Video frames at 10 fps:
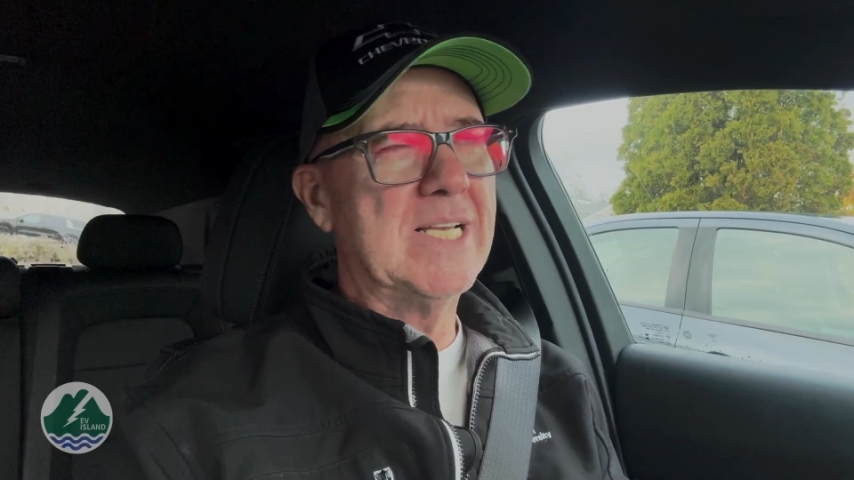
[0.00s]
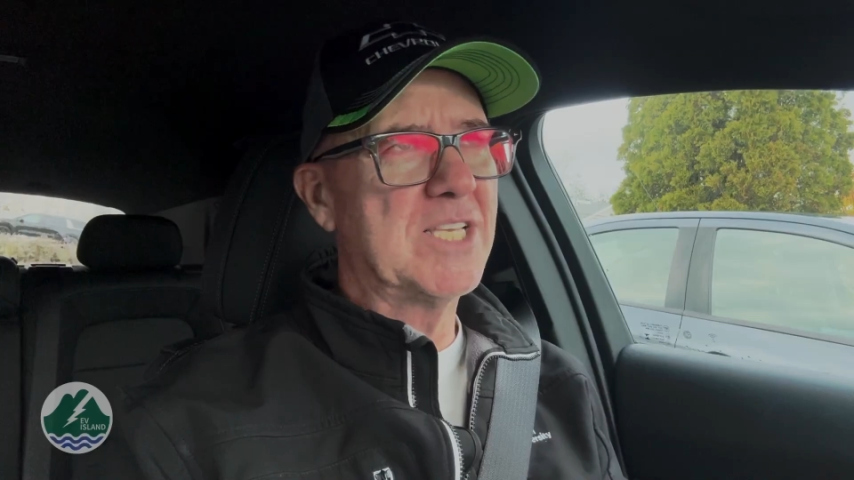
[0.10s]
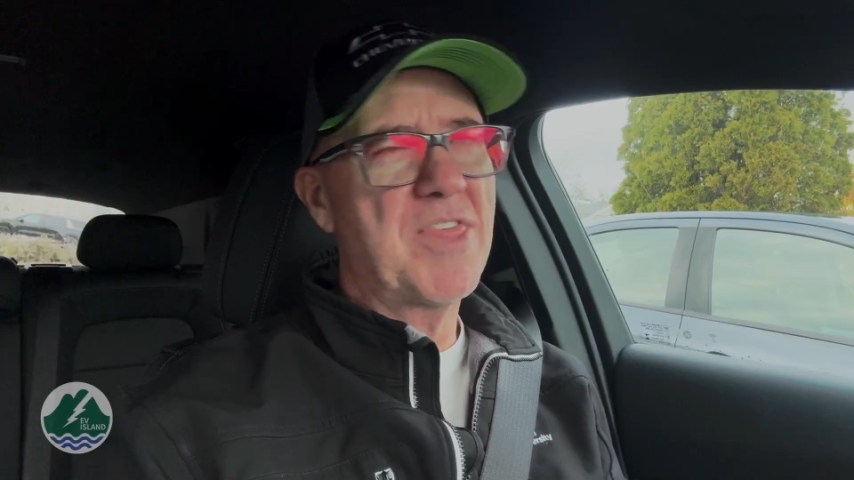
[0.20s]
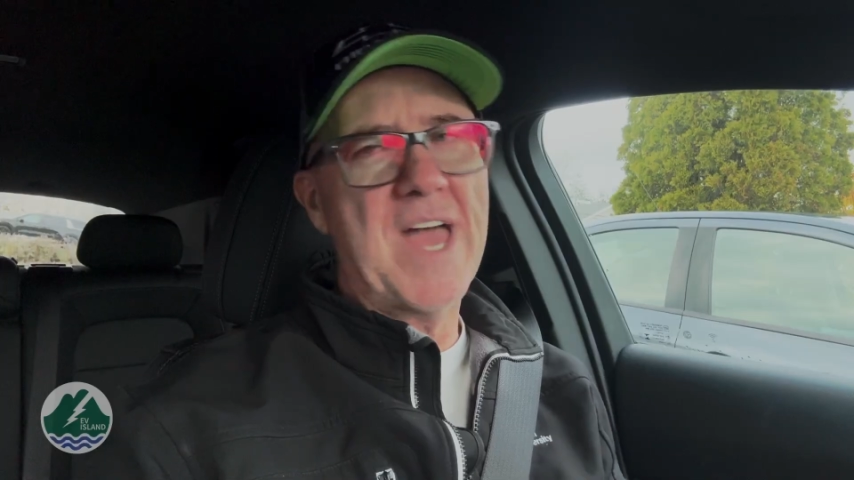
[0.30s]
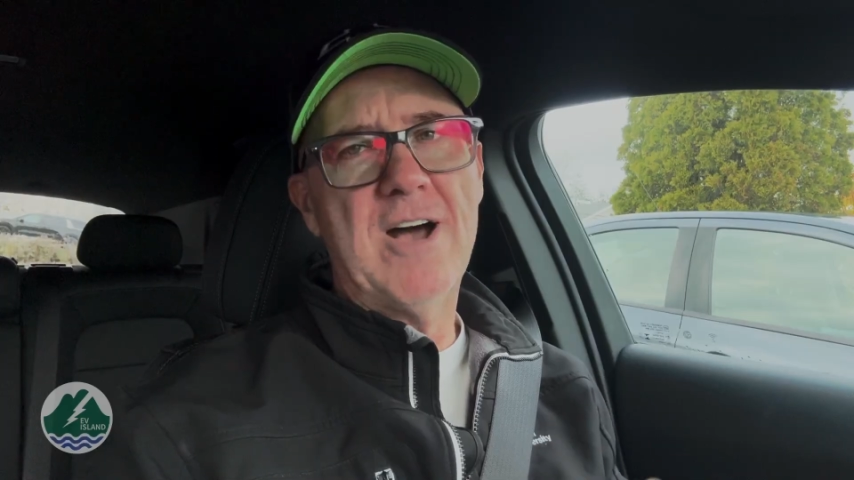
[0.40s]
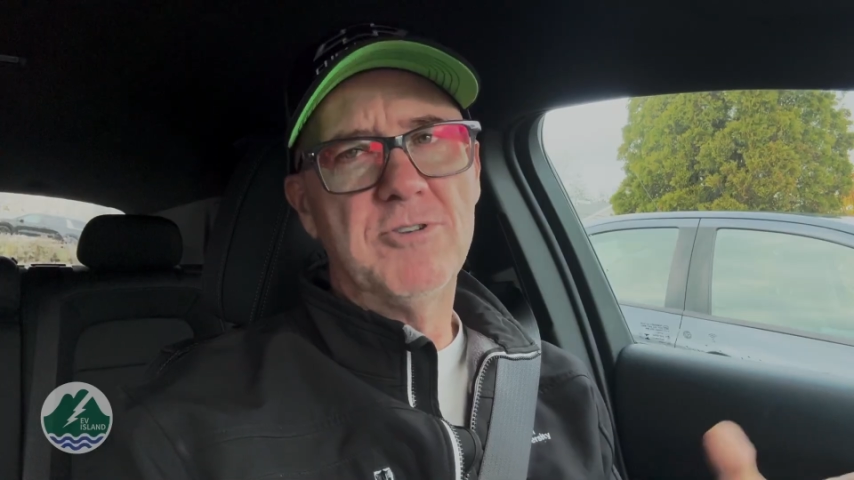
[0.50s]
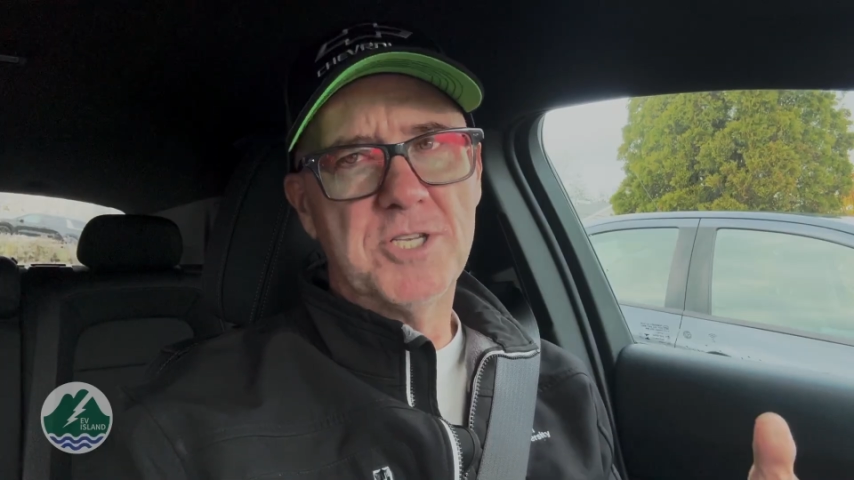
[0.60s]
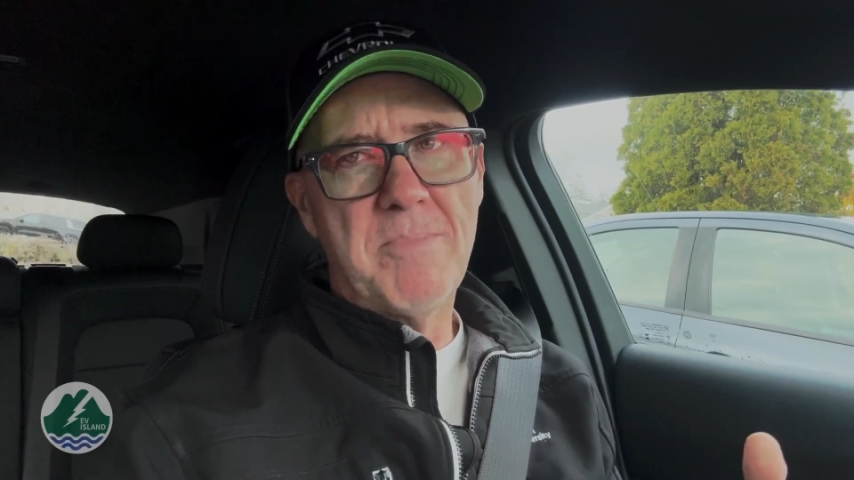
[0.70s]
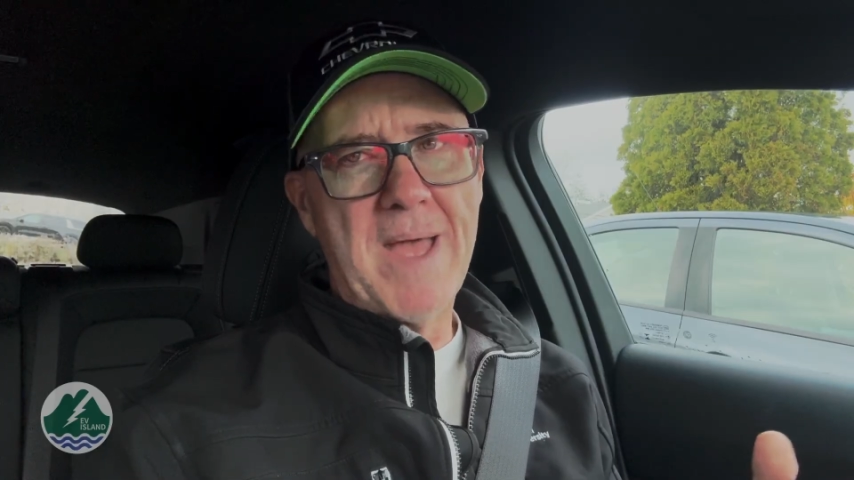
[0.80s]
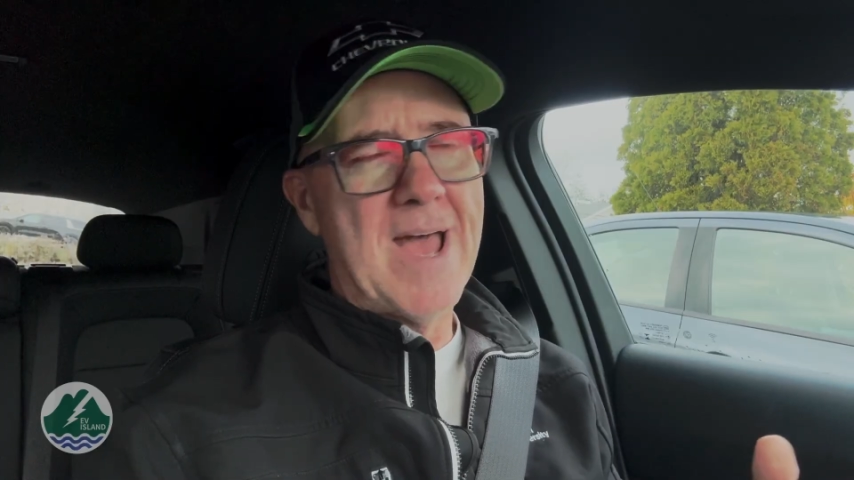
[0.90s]
is
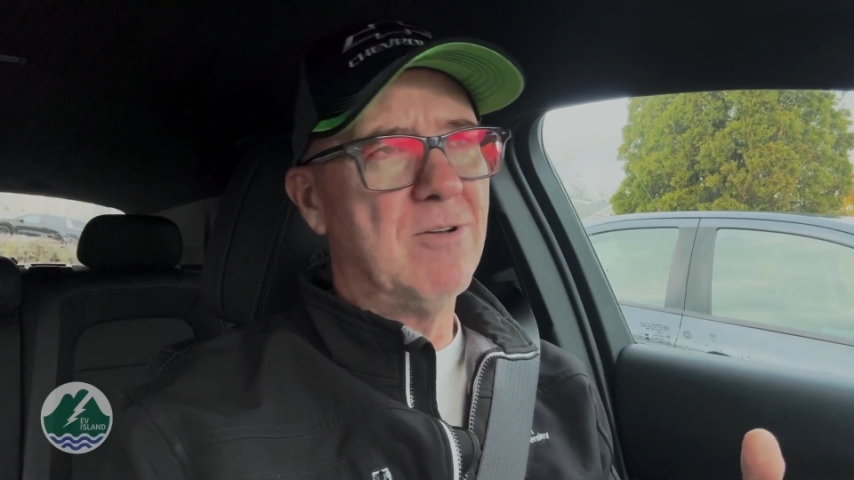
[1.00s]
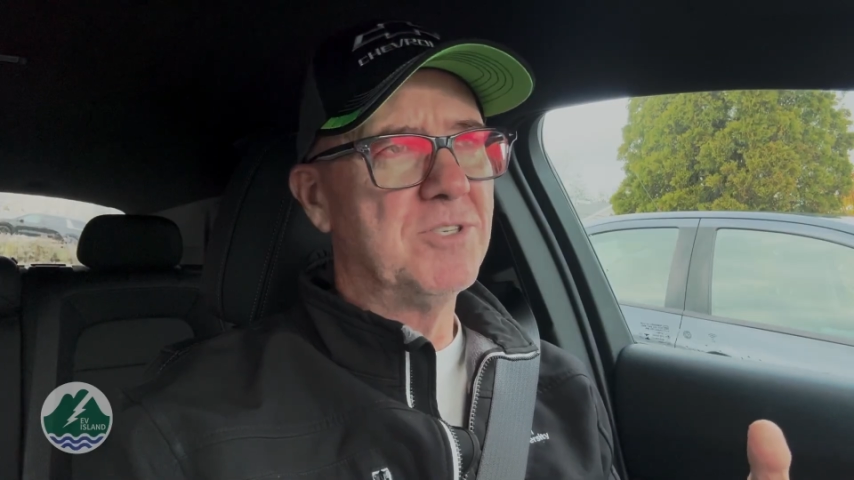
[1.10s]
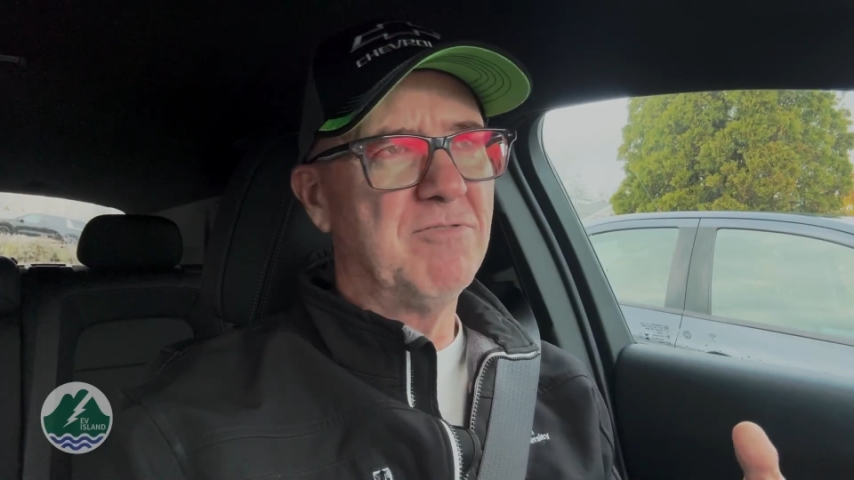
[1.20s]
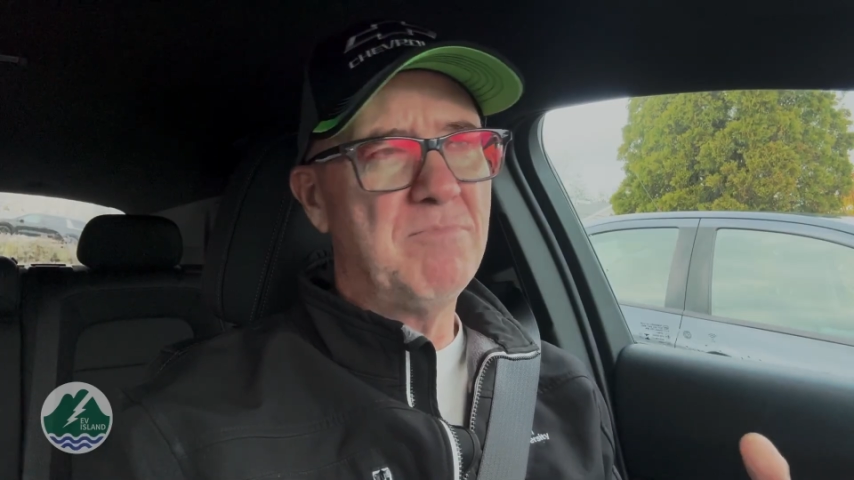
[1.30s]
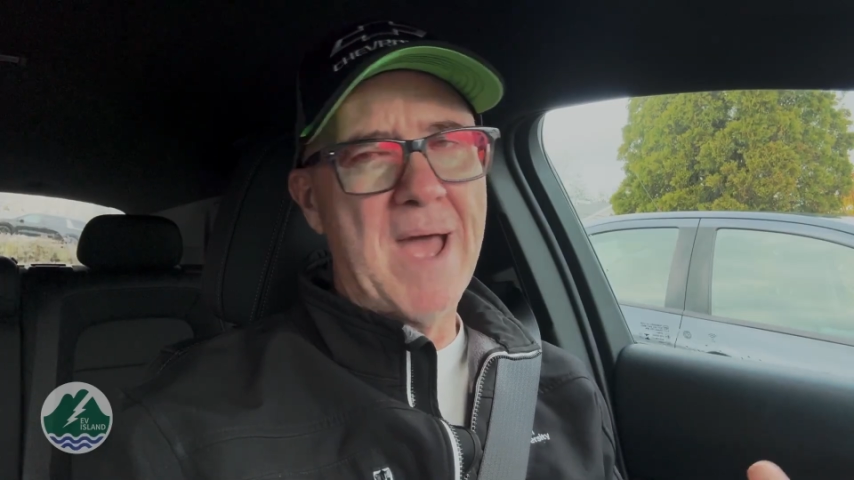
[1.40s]
1,000 pounds of